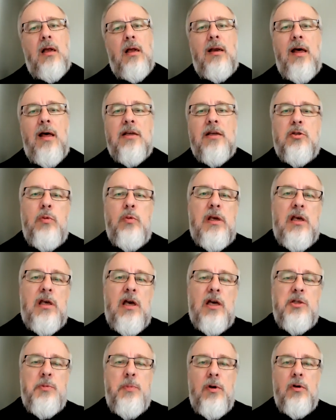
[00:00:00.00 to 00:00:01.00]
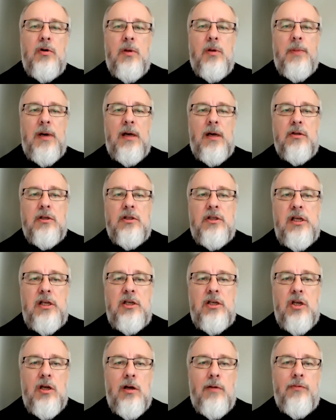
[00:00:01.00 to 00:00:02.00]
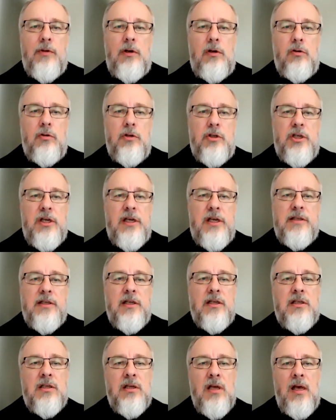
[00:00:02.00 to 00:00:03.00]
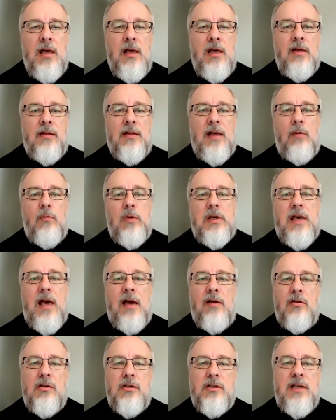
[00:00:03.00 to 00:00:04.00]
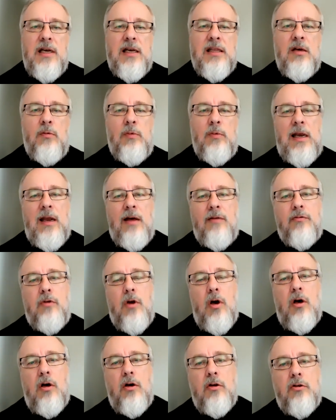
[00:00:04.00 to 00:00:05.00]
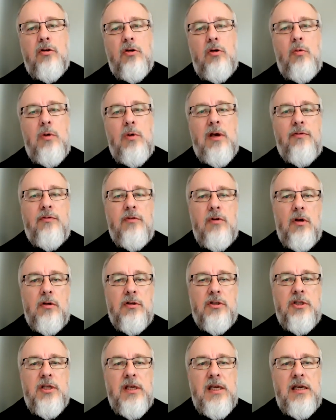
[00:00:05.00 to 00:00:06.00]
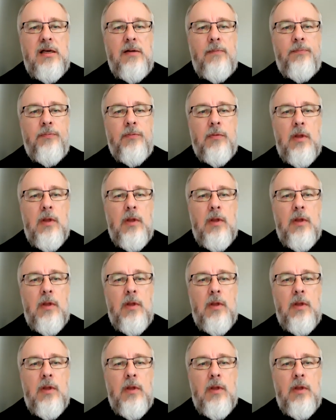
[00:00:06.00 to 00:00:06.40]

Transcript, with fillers: Last week, I spoke about the teaching of the Lord Jesus that we cannot say that we love God who we have not seen